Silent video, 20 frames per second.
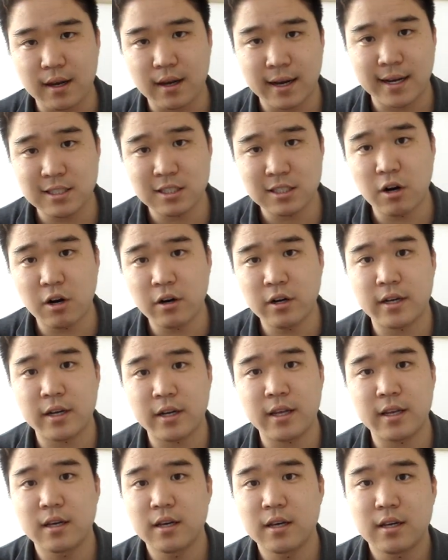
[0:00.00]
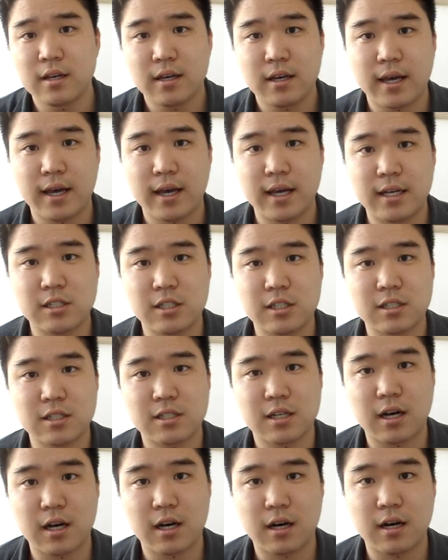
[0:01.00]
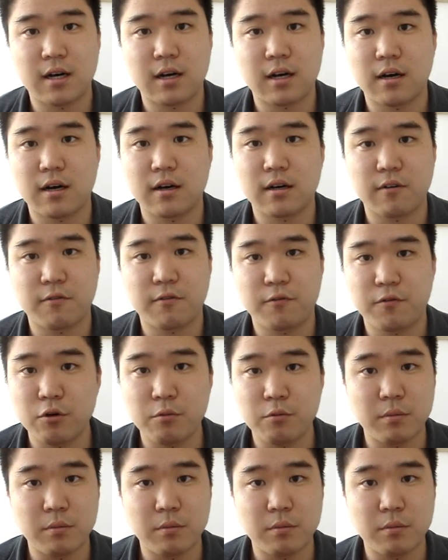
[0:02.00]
I started it, and just a